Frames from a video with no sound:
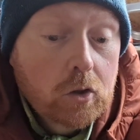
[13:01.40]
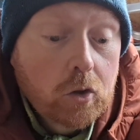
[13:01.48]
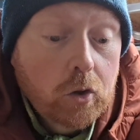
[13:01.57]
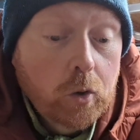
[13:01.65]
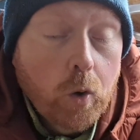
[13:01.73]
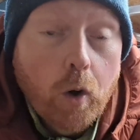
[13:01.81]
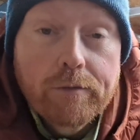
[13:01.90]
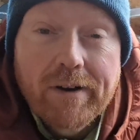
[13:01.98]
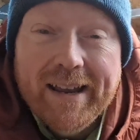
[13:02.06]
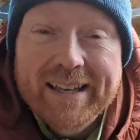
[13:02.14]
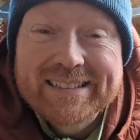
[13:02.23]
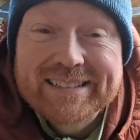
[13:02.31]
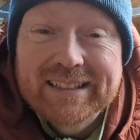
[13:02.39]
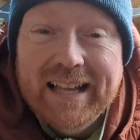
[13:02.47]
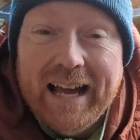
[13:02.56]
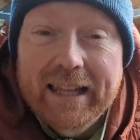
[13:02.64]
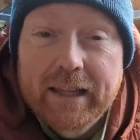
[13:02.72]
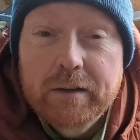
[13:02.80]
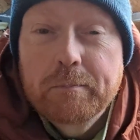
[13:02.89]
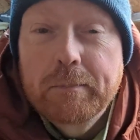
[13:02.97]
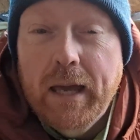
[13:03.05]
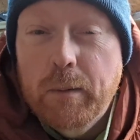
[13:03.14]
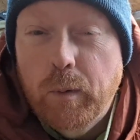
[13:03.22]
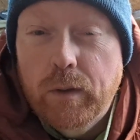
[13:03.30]
to overhang it slightly,
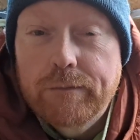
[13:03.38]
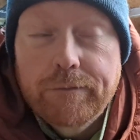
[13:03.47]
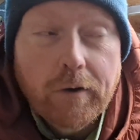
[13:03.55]
maybe with a